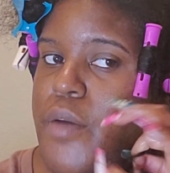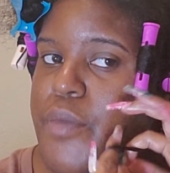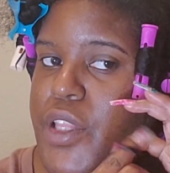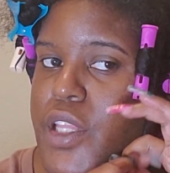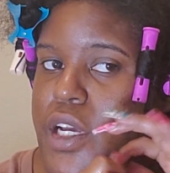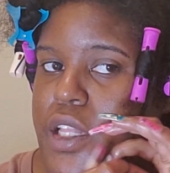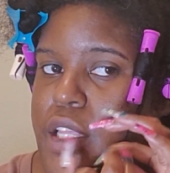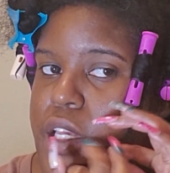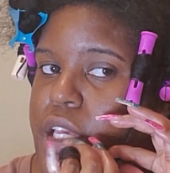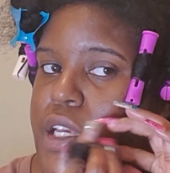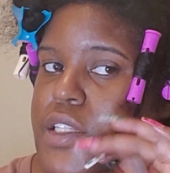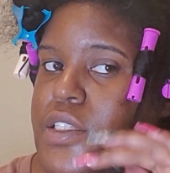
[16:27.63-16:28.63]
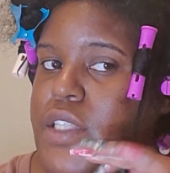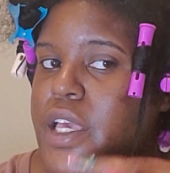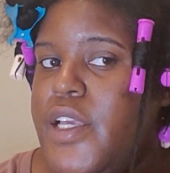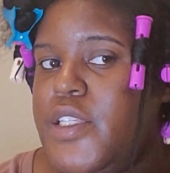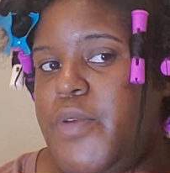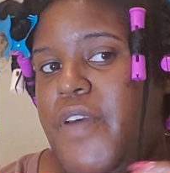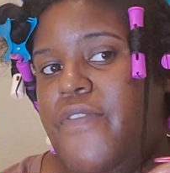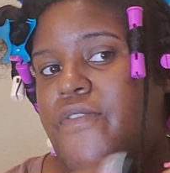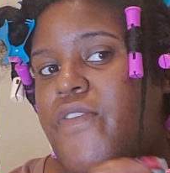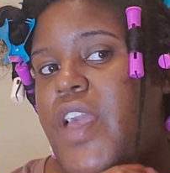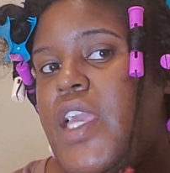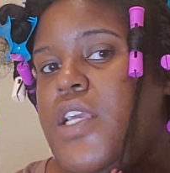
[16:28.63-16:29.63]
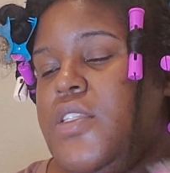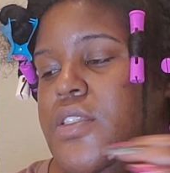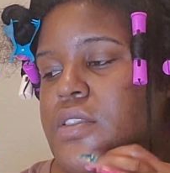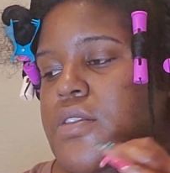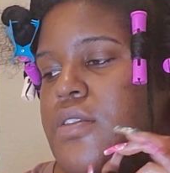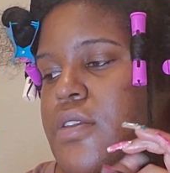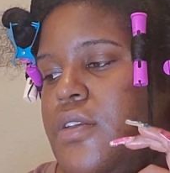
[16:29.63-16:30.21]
But luckily, it can stay against my face.